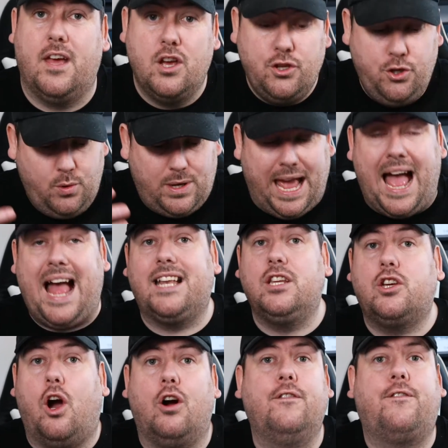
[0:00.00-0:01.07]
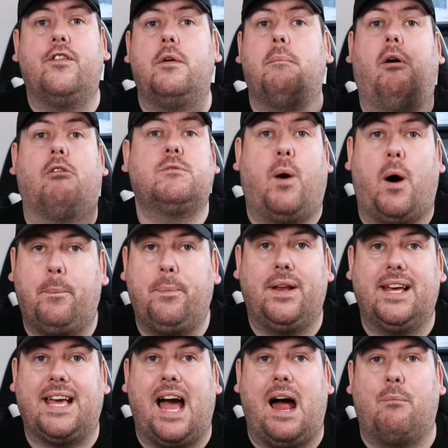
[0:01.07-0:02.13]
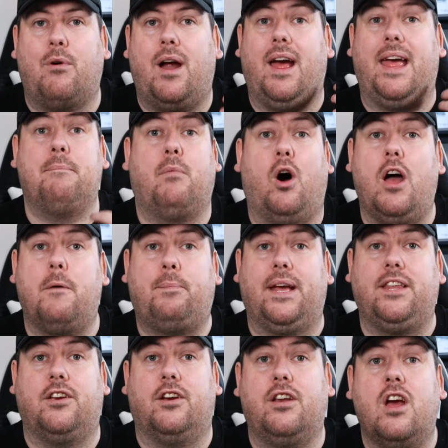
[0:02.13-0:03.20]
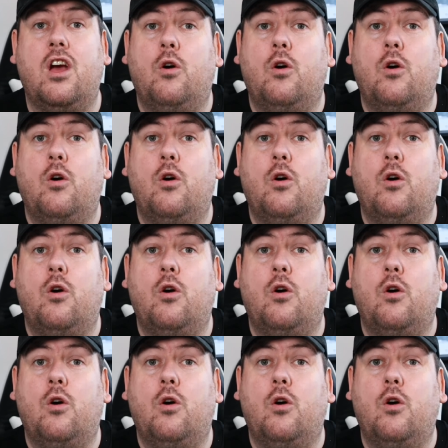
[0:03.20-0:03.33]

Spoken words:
You can go for the most popular camera, in my opinion,